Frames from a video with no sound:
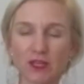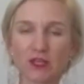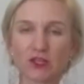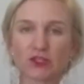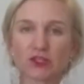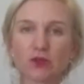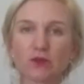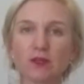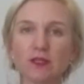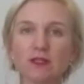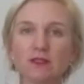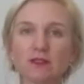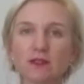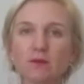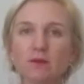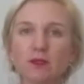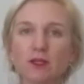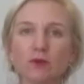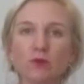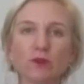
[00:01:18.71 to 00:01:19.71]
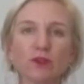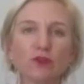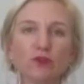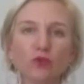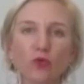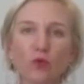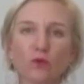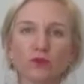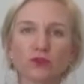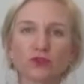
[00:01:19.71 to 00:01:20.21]
So in somebody with
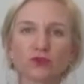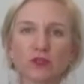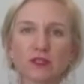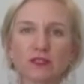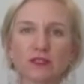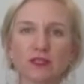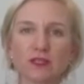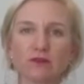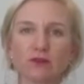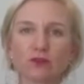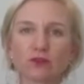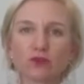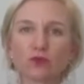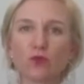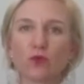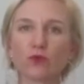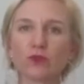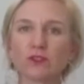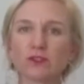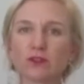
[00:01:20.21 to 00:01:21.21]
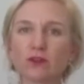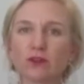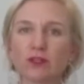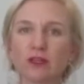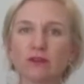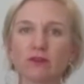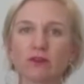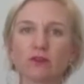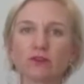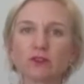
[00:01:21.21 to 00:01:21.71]
normal stress levels, cortisol
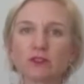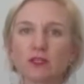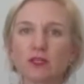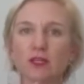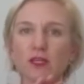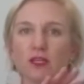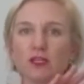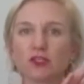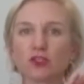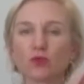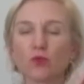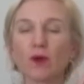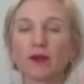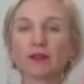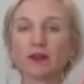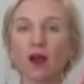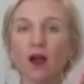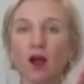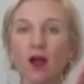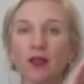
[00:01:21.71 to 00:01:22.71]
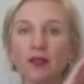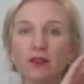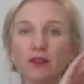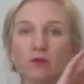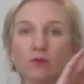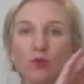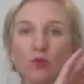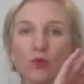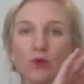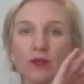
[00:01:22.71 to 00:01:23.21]
levels is quite high in the
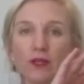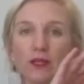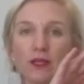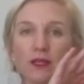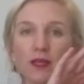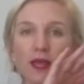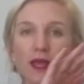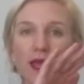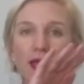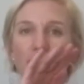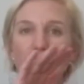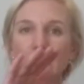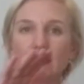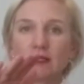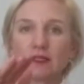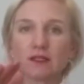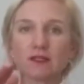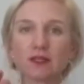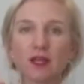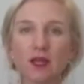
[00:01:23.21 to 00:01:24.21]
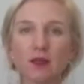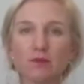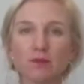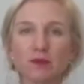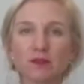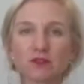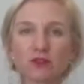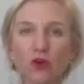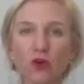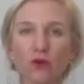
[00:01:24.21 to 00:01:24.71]
morning and it
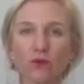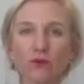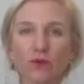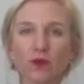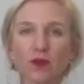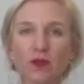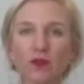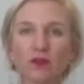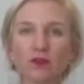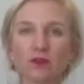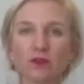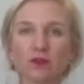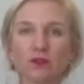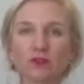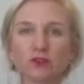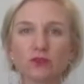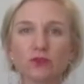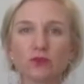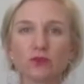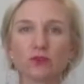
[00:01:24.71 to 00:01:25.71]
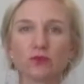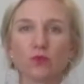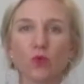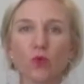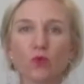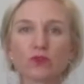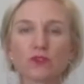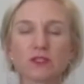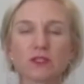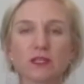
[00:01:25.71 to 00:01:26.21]
tapers off
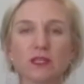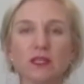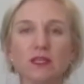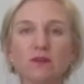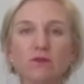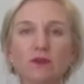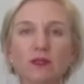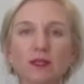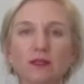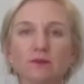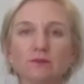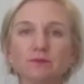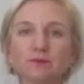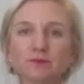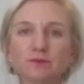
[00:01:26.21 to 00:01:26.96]
towards the evening,